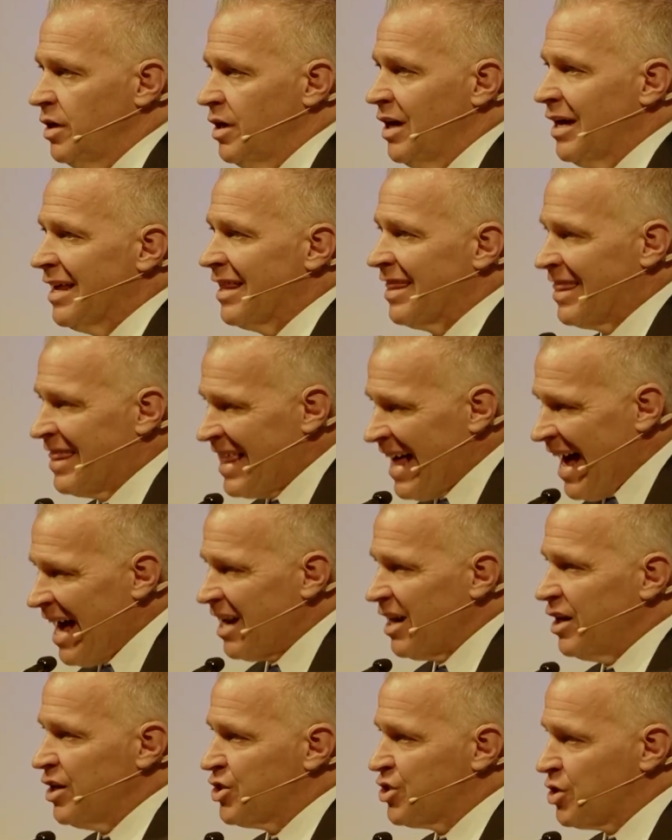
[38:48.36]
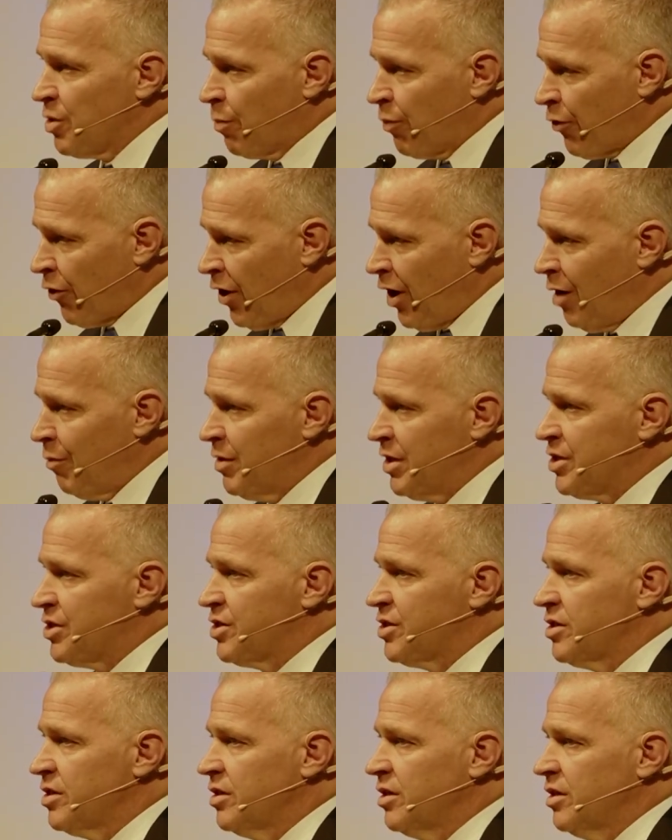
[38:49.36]
That is the
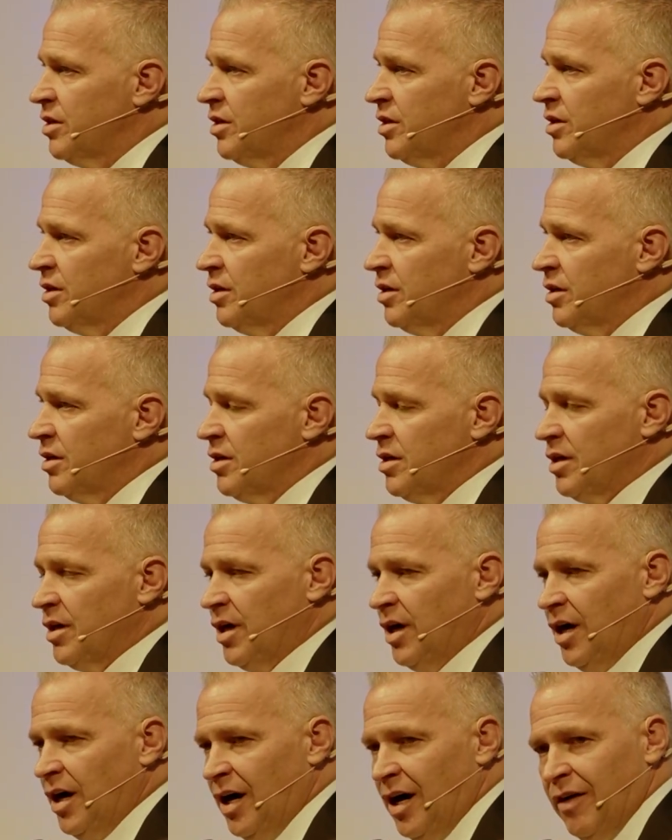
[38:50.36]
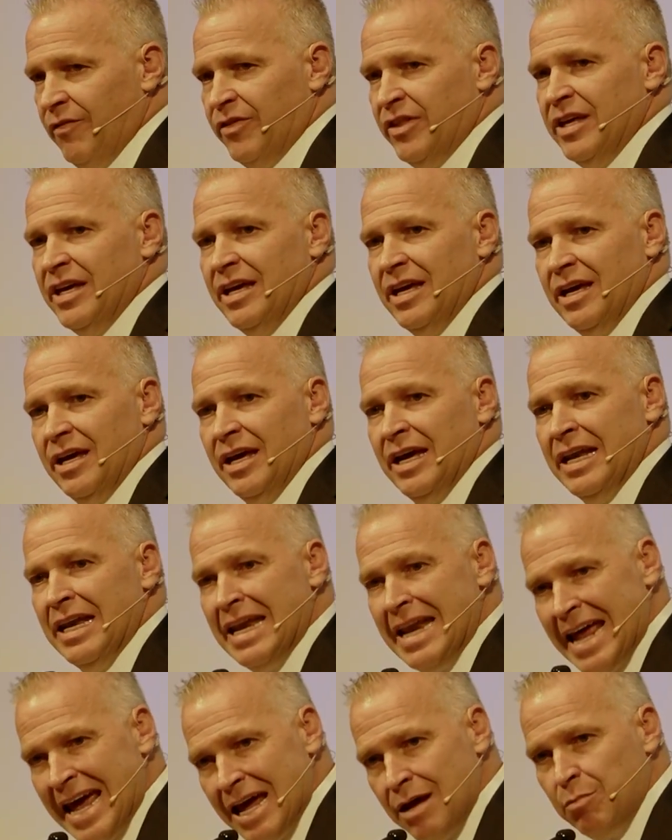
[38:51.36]
promise of the
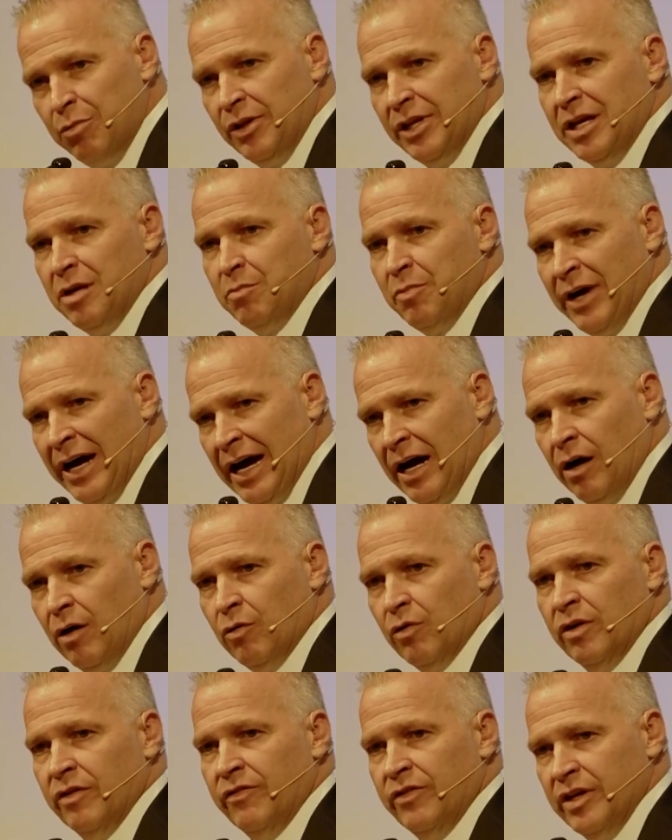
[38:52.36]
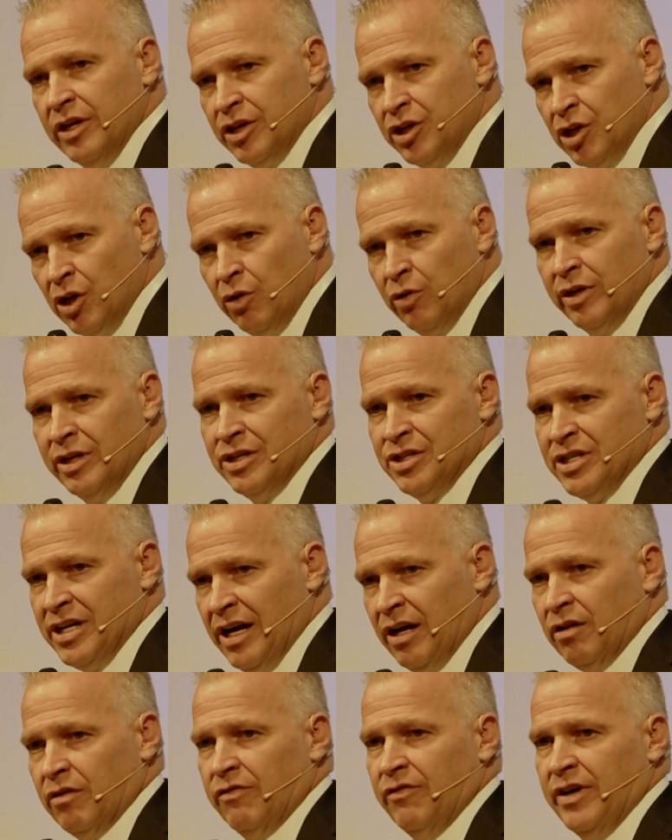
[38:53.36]
enabling power of the atoning
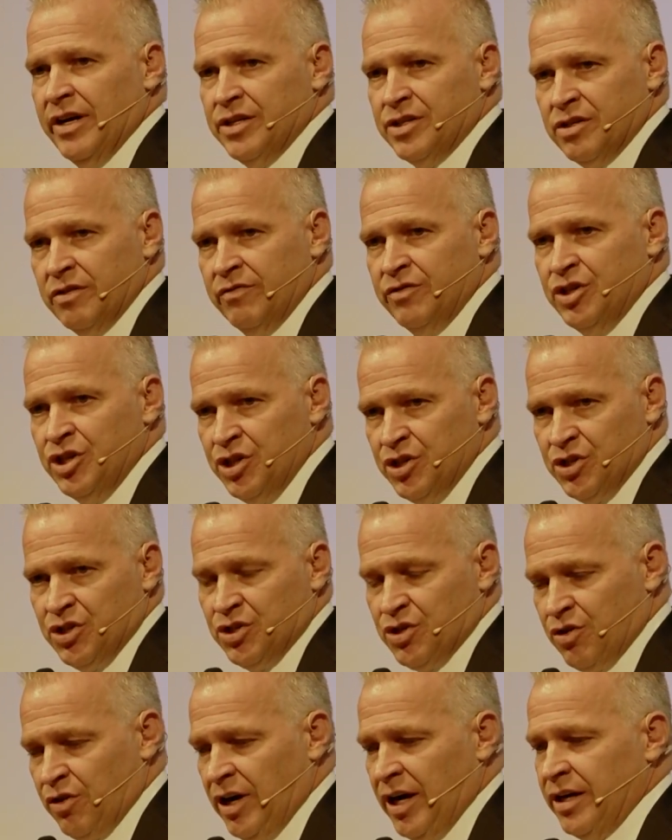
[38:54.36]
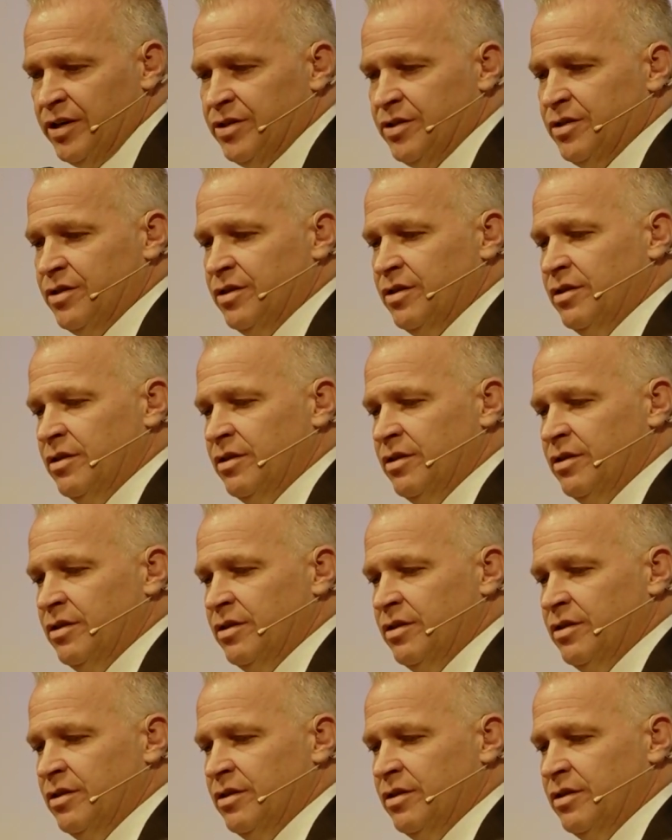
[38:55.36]
sacrifice of Jesus Christ.